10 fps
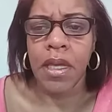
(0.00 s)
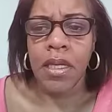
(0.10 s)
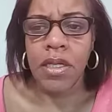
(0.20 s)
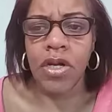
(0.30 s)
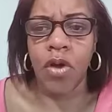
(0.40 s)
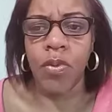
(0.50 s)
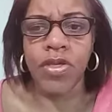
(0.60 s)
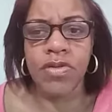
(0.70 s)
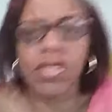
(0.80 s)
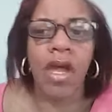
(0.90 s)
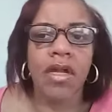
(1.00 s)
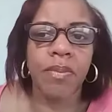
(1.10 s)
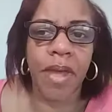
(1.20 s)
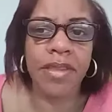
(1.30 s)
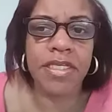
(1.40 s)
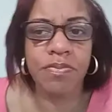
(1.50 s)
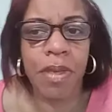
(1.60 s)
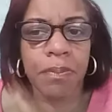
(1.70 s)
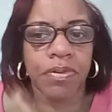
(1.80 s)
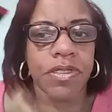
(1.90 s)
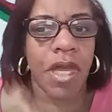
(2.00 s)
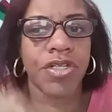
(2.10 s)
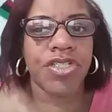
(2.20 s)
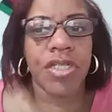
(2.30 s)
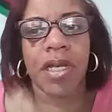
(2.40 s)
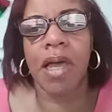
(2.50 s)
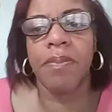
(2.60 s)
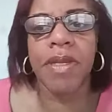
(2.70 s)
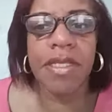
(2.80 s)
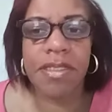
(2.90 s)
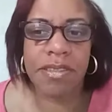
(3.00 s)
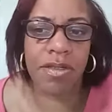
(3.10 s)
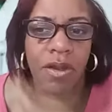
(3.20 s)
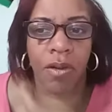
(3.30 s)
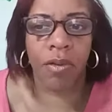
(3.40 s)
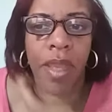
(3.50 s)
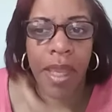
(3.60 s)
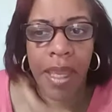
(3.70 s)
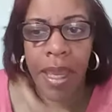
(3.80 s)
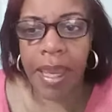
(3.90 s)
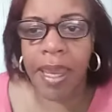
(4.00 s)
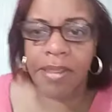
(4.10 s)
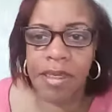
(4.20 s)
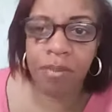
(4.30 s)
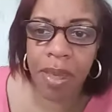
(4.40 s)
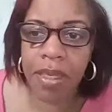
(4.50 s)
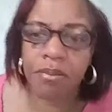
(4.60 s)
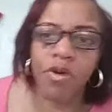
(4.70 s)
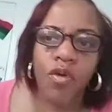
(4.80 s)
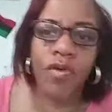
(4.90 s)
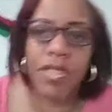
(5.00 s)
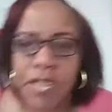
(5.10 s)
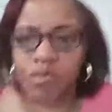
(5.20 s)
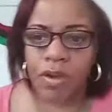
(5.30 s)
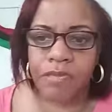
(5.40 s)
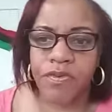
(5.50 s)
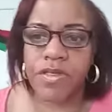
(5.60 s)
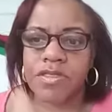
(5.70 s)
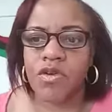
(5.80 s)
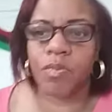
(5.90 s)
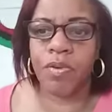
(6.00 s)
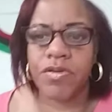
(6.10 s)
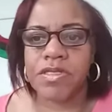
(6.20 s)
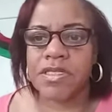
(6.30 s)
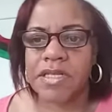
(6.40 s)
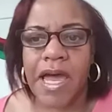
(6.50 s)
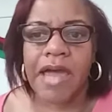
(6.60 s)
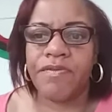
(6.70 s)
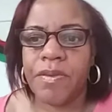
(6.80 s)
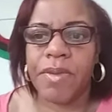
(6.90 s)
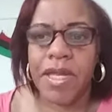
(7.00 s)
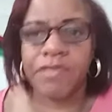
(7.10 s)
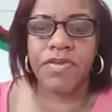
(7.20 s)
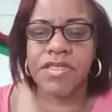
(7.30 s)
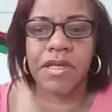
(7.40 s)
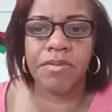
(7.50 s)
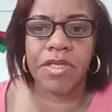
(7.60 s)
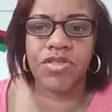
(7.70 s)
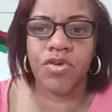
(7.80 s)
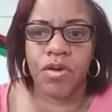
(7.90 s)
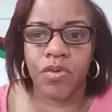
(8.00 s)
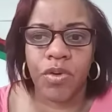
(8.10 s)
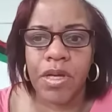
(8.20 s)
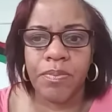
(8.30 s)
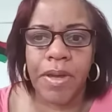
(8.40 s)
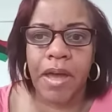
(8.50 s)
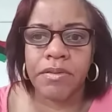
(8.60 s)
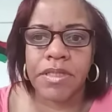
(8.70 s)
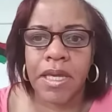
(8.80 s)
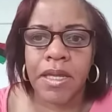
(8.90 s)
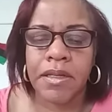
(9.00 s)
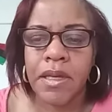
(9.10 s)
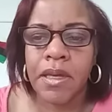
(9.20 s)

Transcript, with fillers: you know, when you're talking about these big production companies, you know, and they're making movies in reference to a person's life, I mean, if it's something that you don't agree about, then,